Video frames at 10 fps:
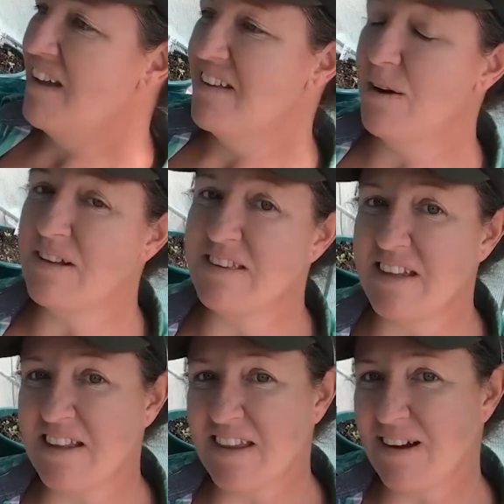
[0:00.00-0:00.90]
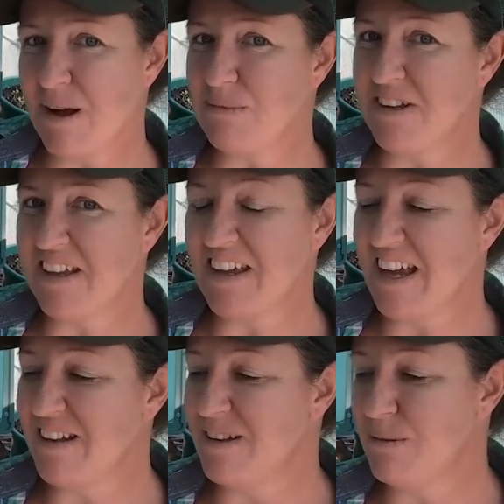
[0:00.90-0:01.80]
So it's sitting there empty,
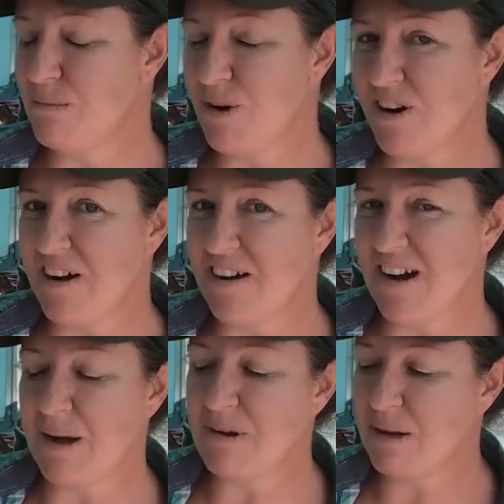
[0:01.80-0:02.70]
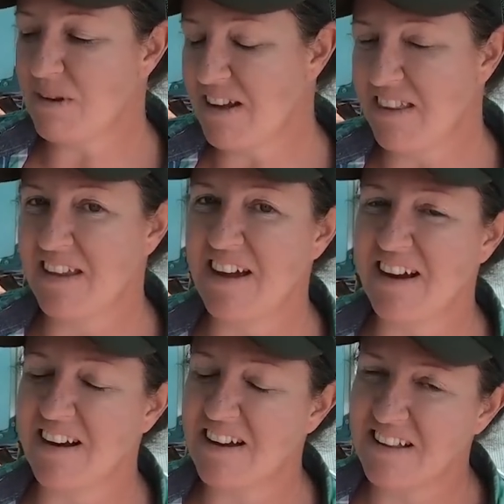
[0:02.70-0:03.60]
and tomorrow I'm going to be in
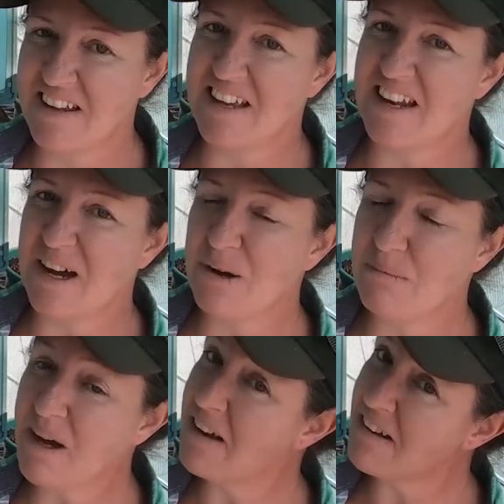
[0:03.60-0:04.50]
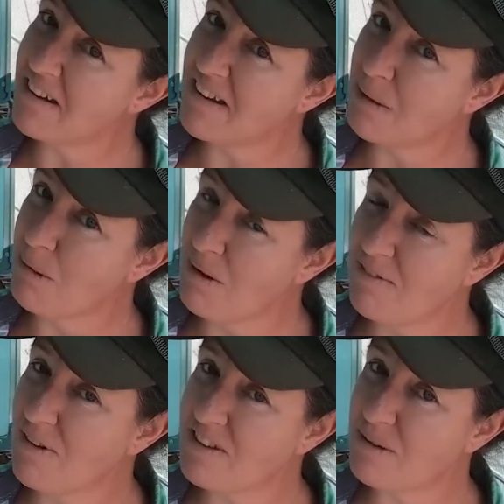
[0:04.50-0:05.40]
there cleaning it out, but it'll be May
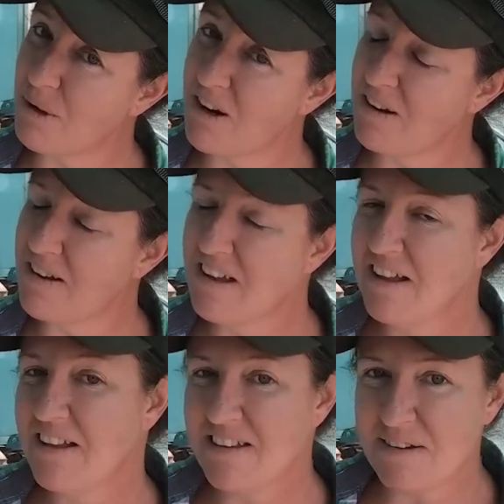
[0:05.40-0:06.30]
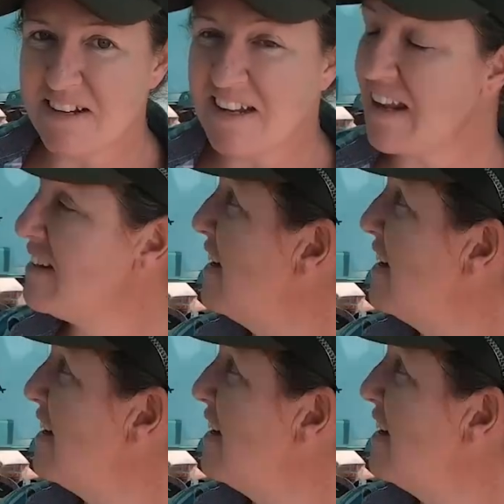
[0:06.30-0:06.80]
1st tomorrow, so I didn't get it